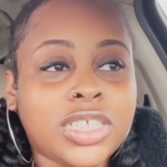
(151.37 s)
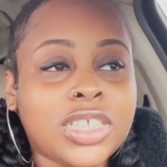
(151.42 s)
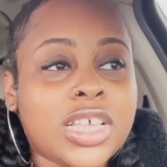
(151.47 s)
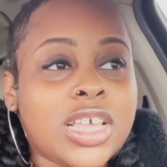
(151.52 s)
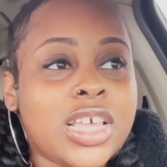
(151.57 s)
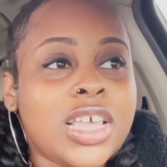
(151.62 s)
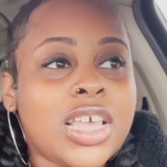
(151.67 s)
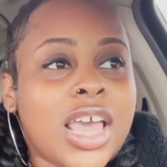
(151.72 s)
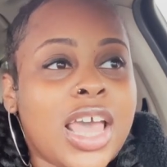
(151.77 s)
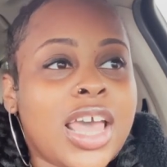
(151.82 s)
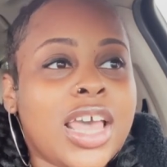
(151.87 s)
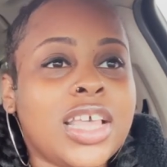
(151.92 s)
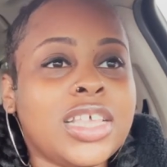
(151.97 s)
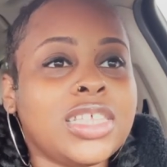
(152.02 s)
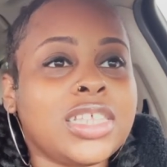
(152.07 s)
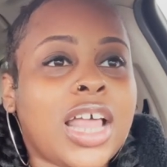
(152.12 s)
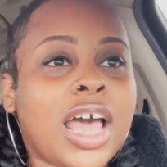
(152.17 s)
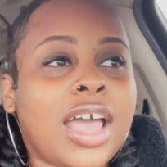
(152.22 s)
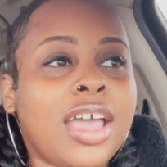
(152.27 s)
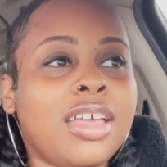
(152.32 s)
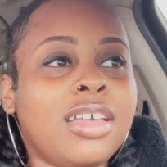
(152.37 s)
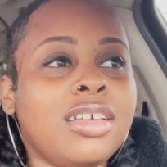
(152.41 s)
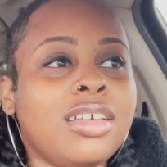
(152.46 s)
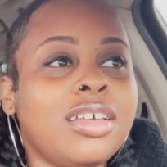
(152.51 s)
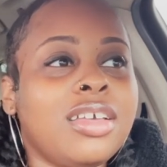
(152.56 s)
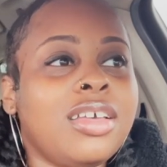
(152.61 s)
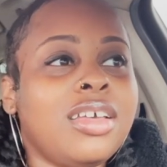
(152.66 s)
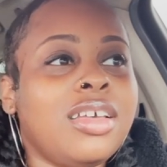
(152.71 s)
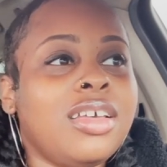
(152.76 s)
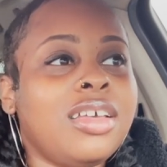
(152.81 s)
He has like
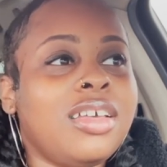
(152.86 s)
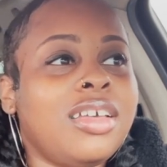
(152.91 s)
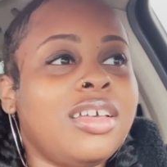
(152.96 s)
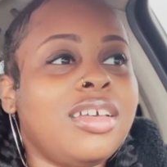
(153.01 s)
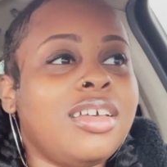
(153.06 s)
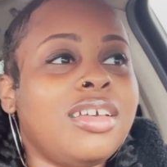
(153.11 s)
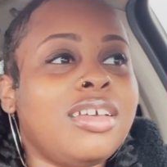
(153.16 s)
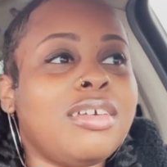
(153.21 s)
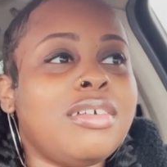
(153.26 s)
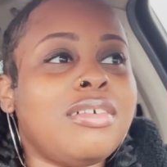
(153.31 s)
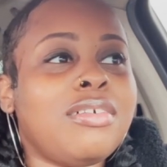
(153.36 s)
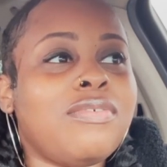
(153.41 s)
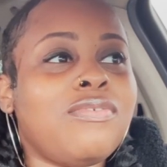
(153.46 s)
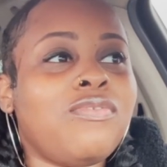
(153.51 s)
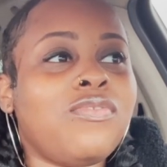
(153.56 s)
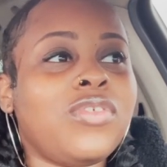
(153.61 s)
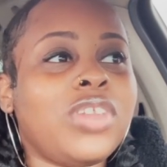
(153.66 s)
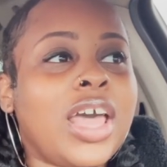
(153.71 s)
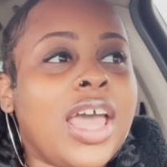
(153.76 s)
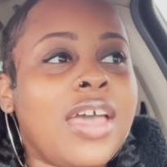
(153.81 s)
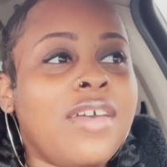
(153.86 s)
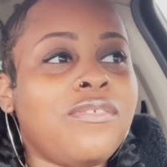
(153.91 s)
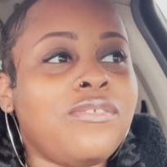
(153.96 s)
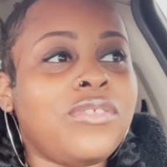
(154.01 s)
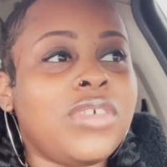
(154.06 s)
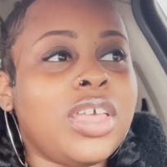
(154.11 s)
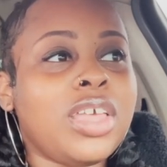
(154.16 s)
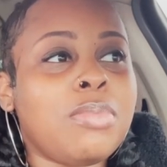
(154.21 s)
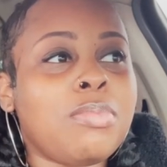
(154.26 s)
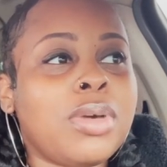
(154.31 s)
flat mm-hmm.
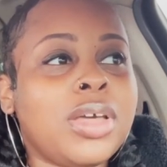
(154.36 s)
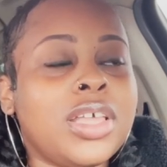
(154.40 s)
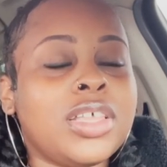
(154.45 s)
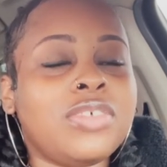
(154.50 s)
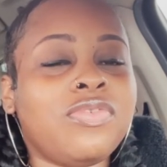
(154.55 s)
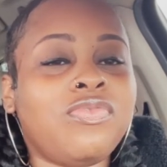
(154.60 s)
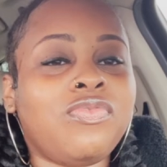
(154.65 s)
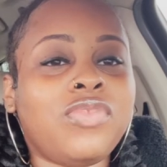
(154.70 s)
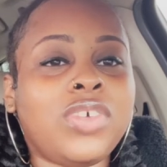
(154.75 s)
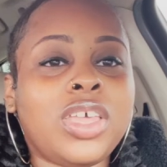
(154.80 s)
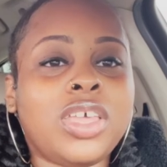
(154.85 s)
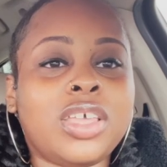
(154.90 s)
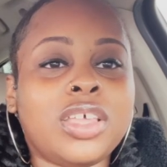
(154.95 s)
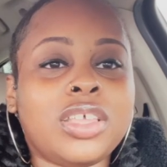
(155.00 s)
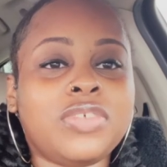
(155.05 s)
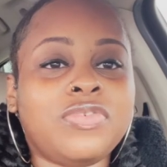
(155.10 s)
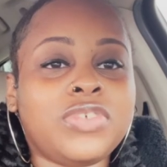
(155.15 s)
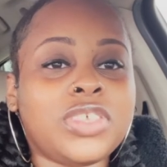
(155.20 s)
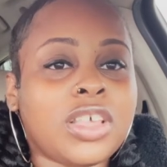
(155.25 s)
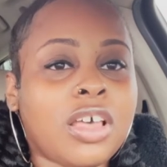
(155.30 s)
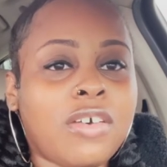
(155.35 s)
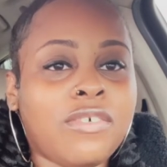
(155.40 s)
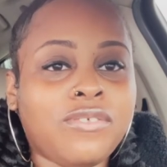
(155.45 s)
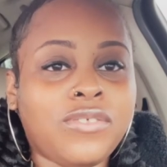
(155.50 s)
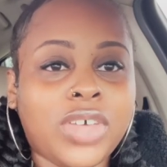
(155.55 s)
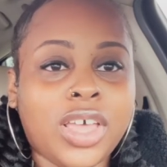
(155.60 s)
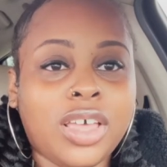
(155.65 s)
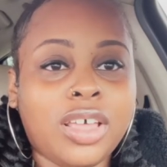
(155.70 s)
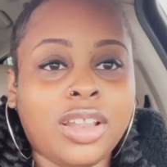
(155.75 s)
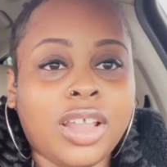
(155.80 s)
feet, but his feet is so
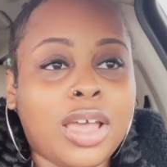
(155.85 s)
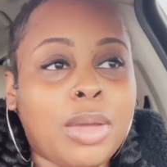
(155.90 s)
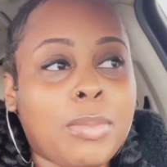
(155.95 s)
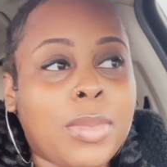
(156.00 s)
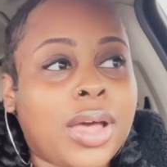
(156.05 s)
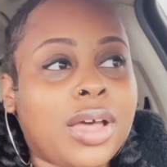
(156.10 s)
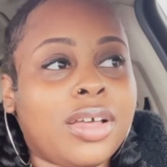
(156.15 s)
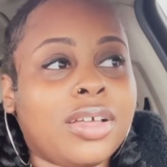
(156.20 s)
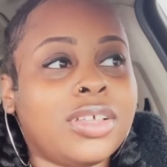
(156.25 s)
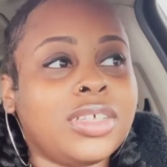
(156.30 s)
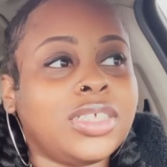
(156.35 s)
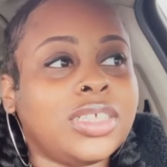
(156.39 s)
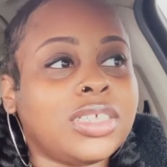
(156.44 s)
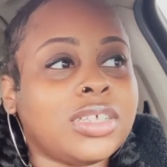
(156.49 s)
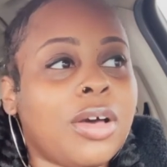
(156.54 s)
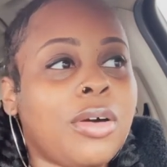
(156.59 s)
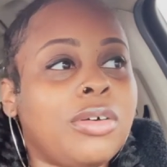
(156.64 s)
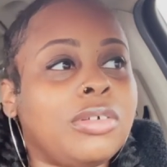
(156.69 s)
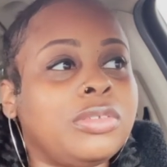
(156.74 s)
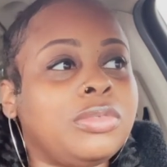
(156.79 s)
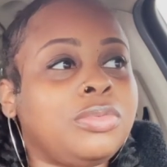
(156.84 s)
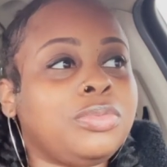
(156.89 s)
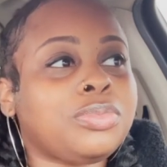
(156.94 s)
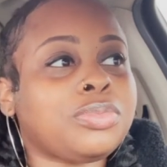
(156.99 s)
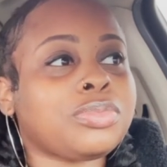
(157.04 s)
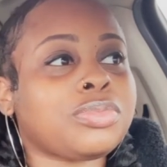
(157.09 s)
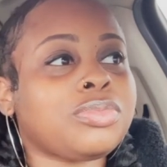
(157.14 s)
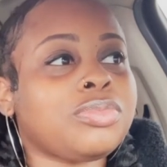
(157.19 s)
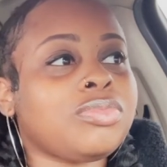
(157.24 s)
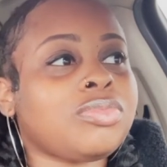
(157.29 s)
fat like mine. So
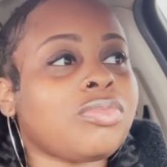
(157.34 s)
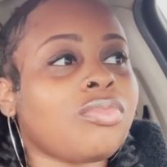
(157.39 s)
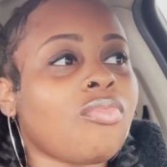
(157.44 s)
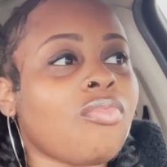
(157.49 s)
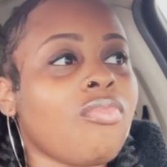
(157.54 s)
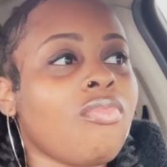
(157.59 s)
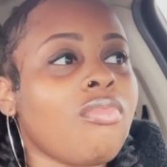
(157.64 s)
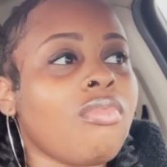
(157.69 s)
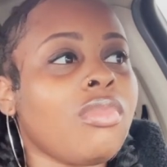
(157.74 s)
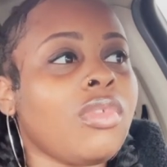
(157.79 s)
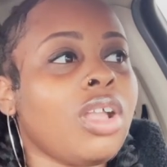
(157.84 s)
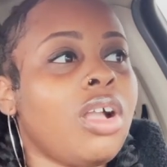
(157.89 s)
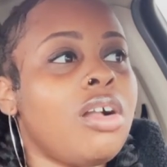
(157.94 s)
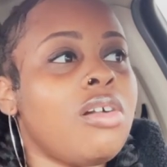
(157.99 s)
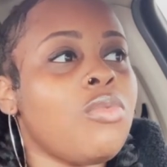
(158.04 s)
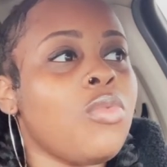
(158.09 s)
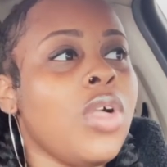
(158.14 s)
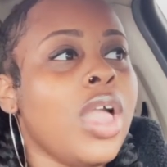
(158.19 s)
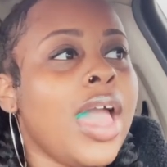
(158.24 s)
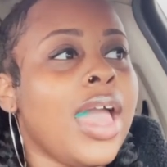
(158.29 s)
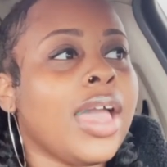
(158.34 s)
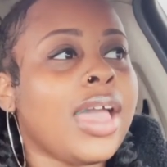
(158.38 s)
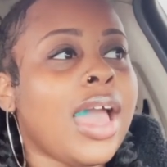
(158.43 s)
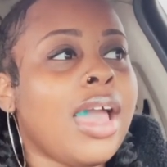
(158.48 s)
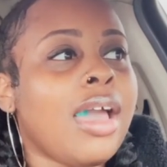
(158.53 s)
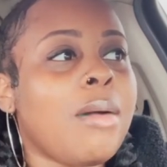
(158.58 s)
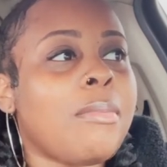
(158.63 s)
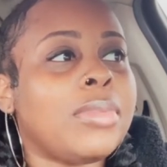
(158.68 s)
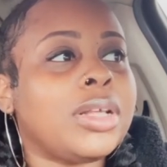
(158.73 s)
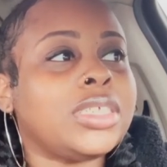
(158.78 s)
we had got
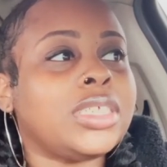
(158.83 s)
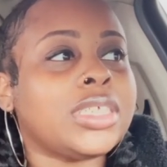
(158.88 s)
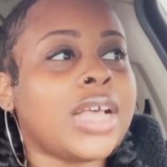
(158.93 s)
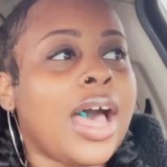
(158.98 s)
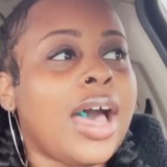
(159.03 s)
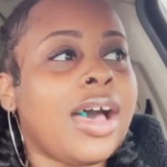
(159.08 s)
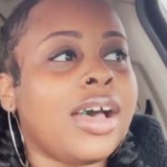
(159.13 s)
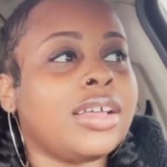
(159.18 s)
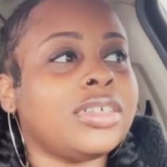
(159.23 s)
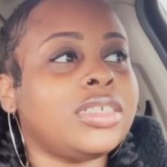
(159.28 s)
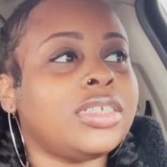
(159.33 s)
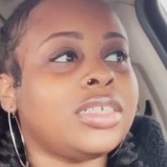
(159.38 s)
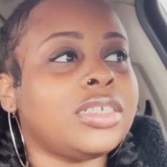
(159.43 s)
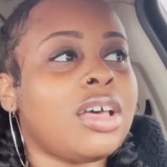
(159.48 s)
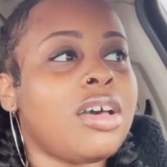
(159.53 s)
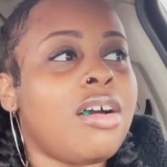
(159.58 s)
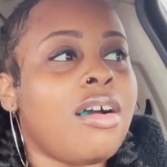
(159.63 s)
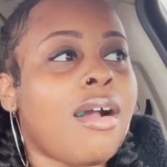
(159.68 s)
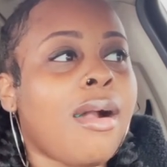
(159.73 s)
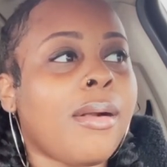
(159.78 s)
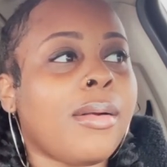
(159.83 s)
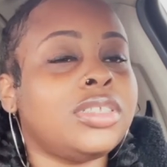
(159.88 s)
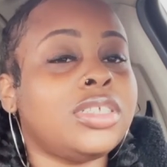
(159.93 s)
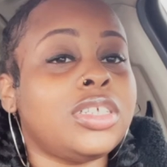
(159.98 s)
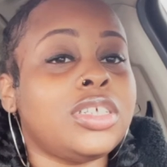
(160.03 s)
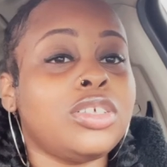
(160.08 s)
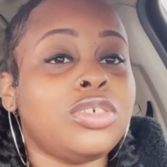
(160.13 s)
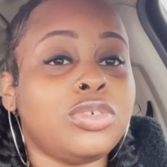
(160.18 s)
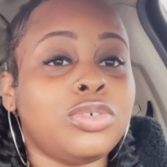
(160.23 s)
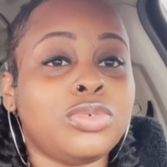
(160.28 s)
him a size um
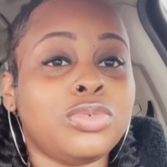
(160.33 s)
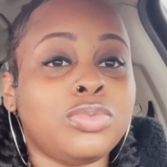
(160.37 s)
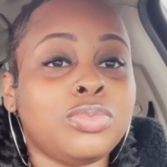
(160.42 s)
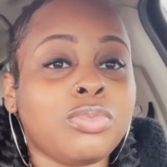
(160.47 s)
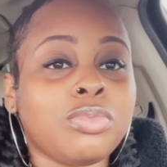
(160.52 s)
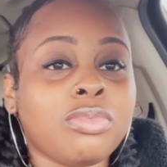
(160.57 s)
two